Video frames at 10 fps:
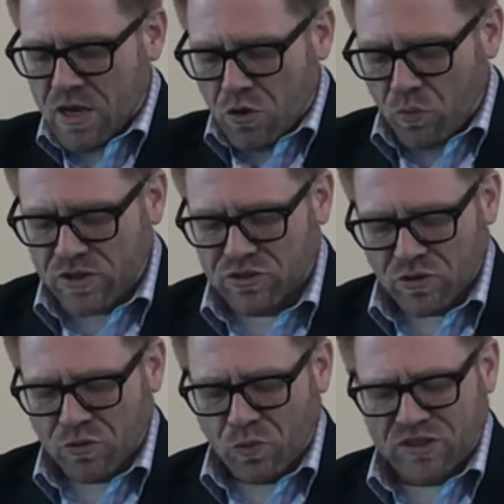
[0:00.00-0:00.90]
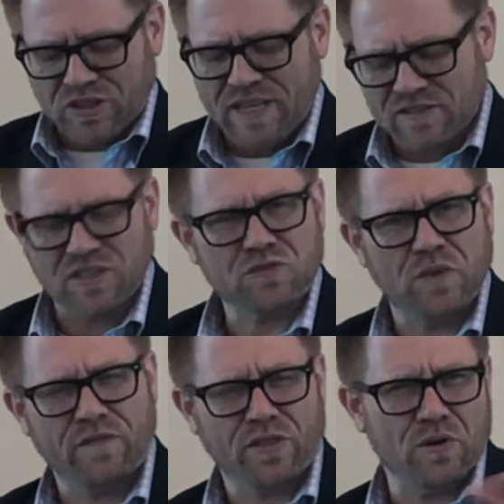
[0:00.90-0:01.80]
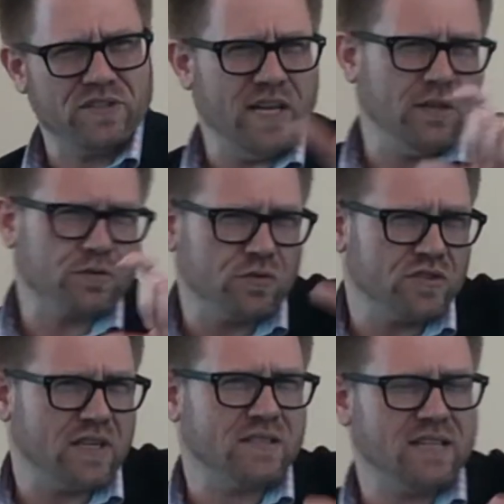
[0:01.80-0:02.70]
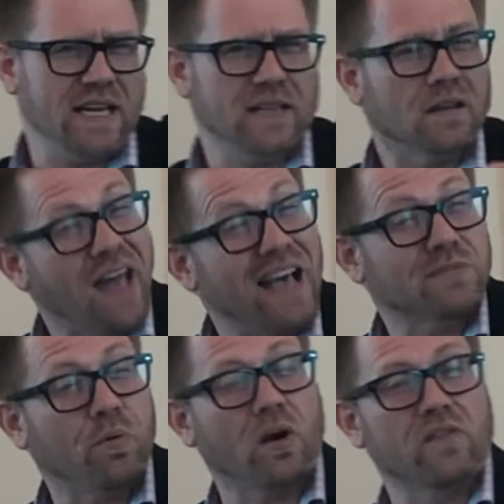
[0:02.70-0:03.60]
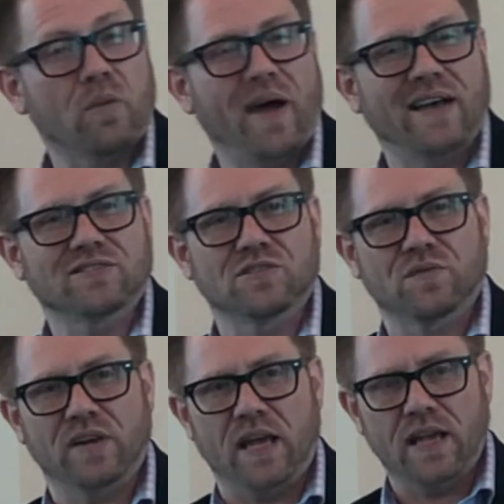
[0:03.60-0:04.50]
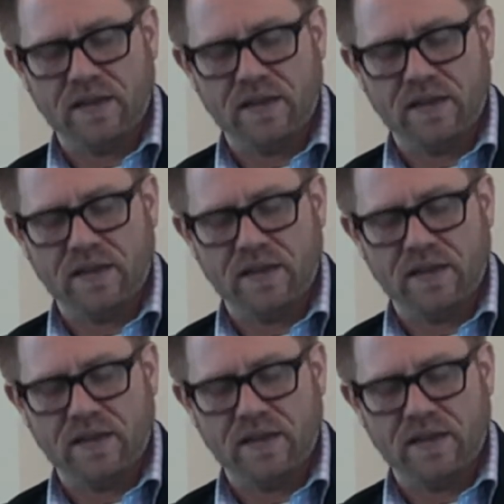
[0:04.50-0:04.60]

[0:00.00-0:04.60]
Which leaves us with 13 through 16, the last part of our passage for today.